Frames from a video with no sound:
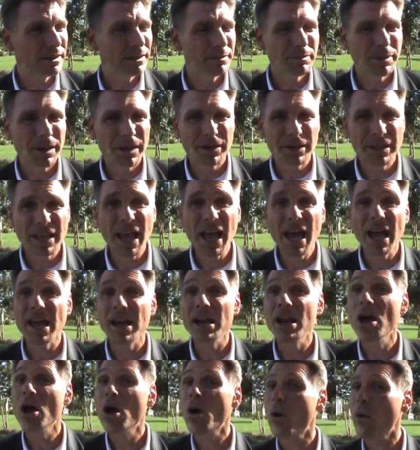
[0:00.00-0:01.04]
better yet,
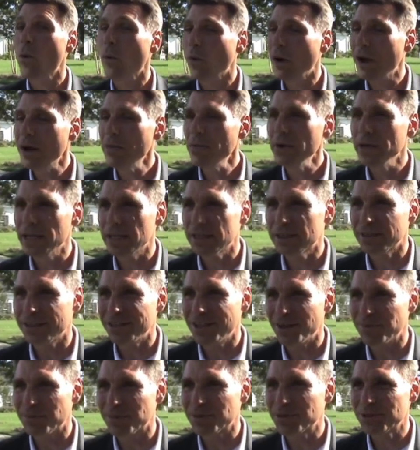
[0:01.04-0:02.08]
when we get the
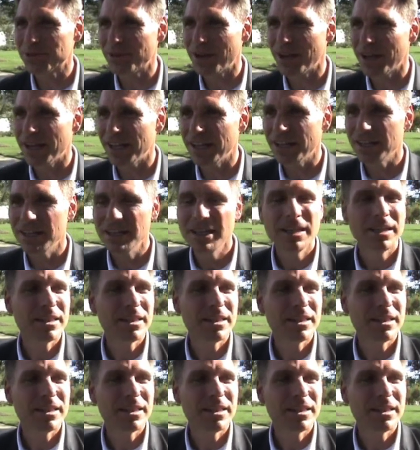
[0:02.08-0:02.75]
numbers right,